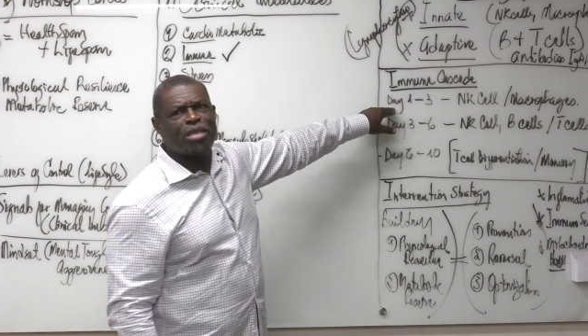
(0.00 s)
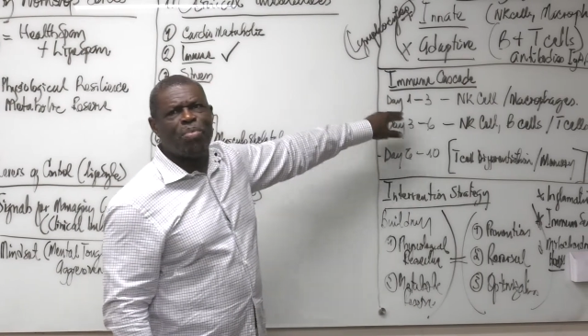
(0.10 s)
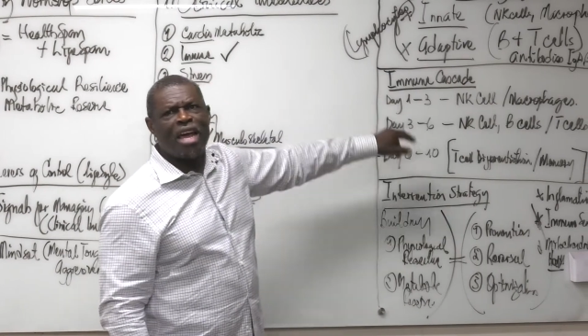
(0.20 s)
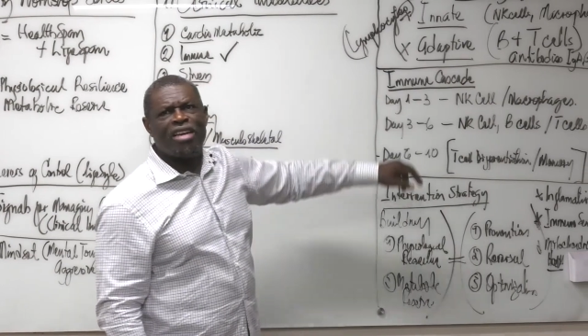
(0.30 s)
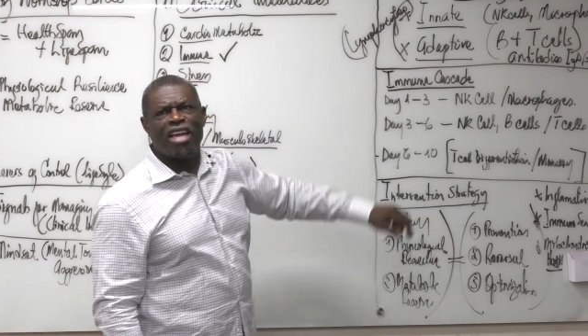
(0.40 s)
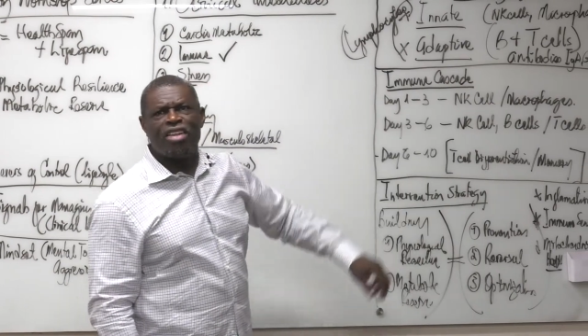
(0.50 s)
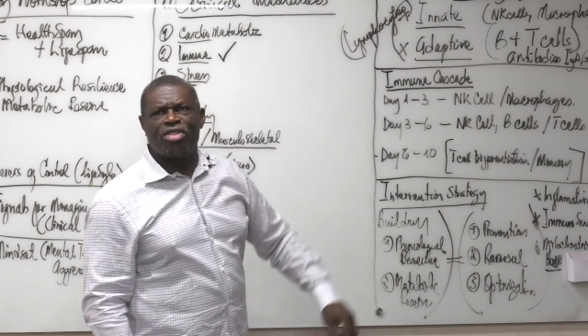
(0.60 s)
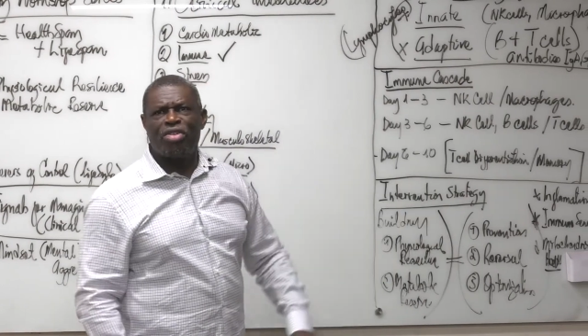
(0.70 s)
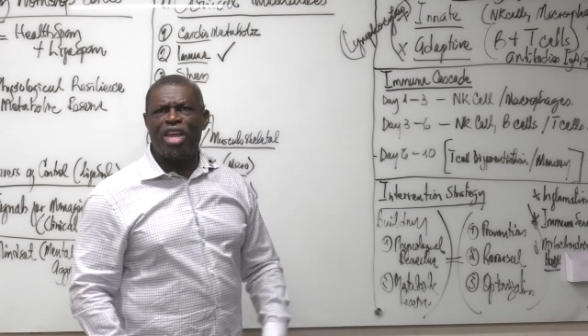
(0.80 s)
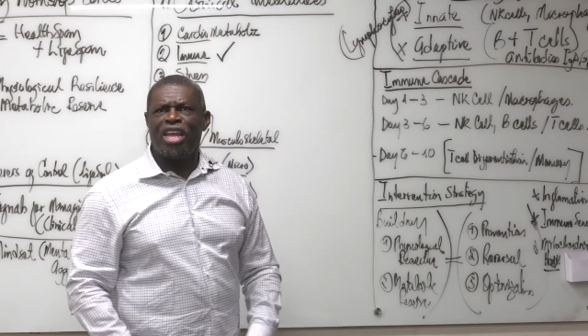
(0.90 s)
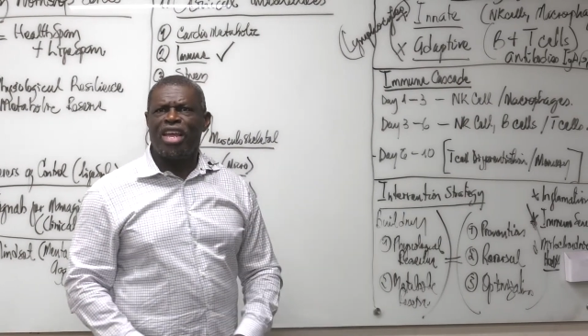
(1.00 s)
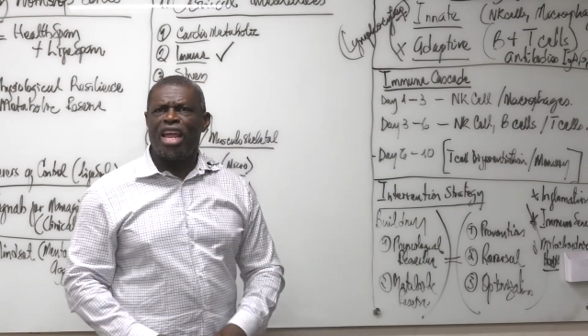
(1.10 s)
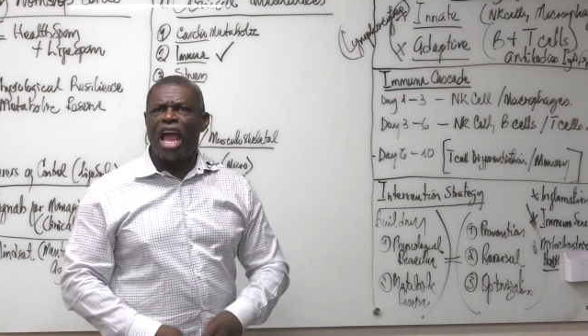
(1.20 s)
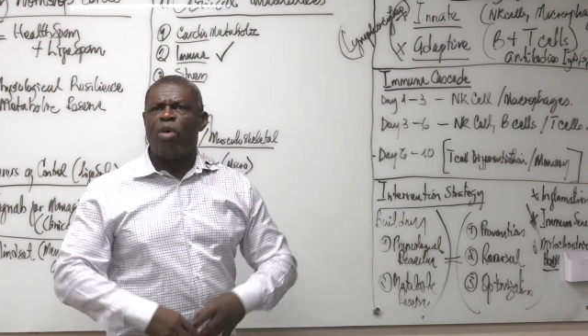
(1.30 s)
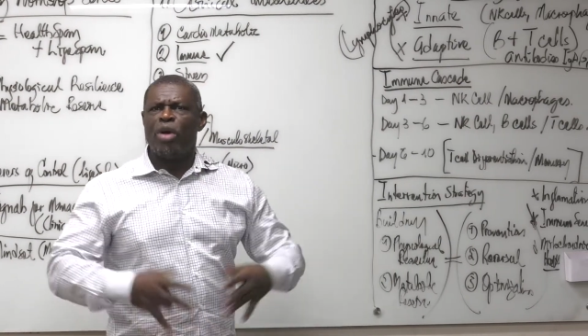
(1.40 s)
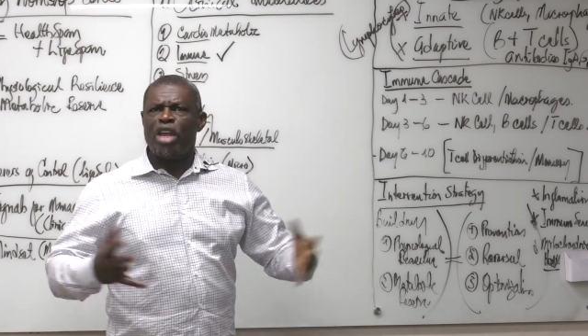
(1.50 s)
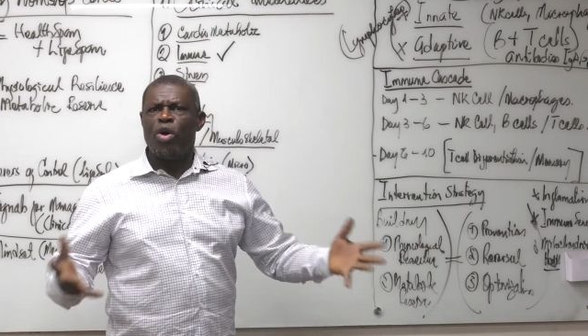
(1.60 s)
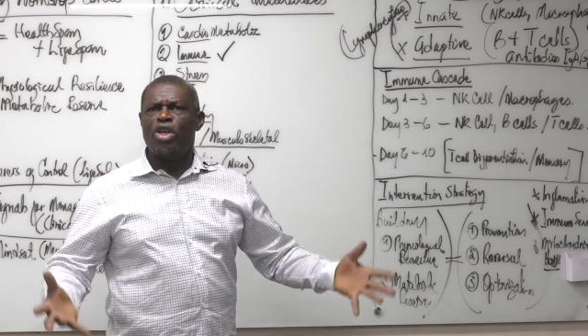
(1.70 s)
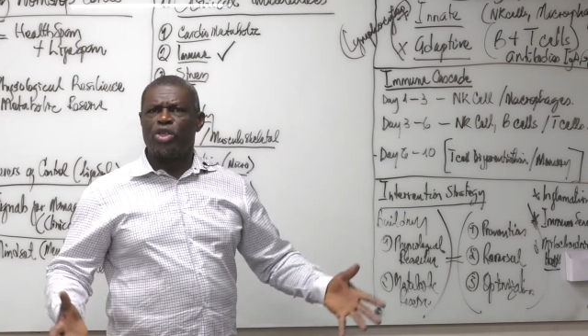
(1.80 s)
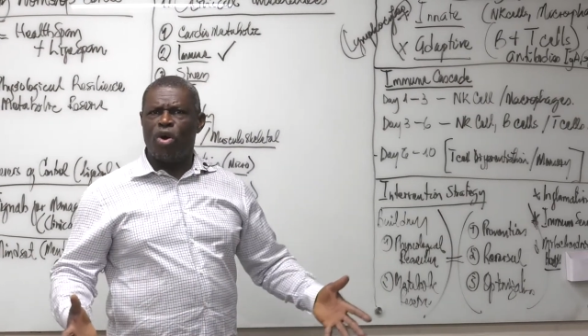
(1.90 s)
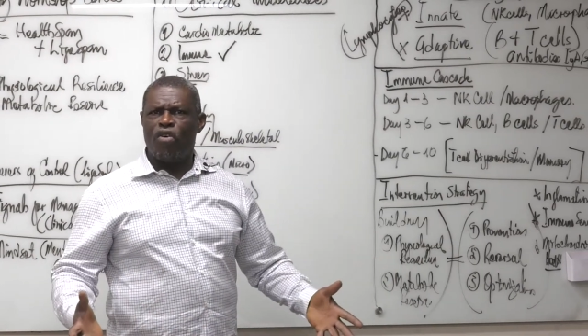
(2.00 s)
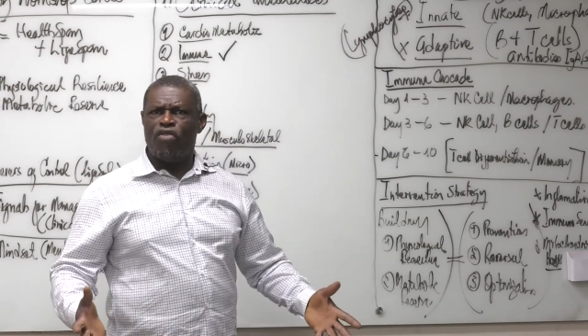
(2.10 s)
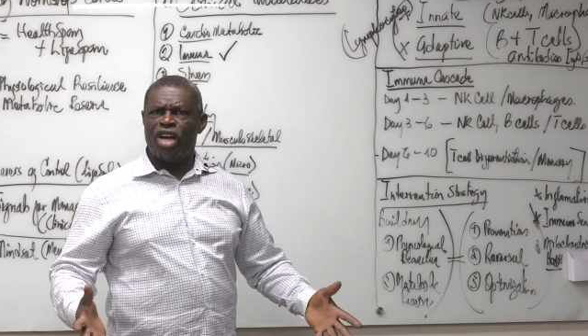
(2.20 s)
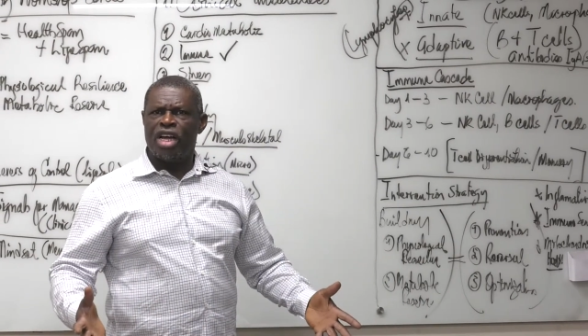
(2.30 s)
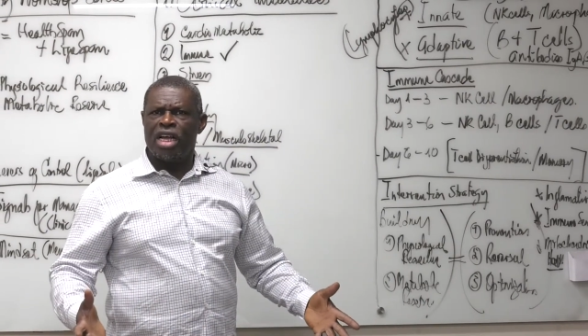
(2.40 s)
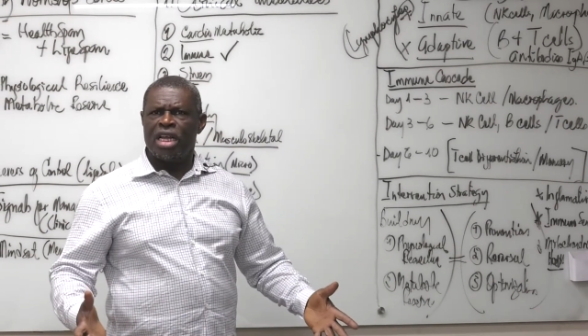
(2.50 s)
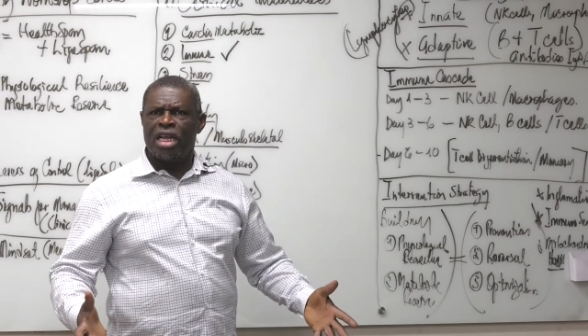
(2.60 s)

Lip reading: by day 3 and we know it's over,